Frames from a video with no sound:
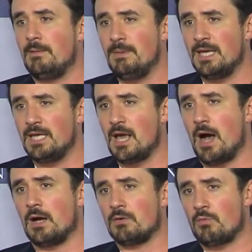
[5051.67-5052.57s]
being
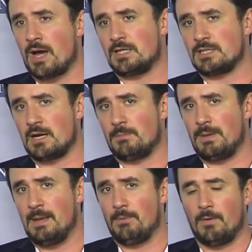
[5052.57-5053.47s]
young right of center
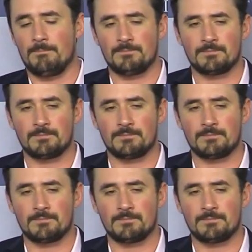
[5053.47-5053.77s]
people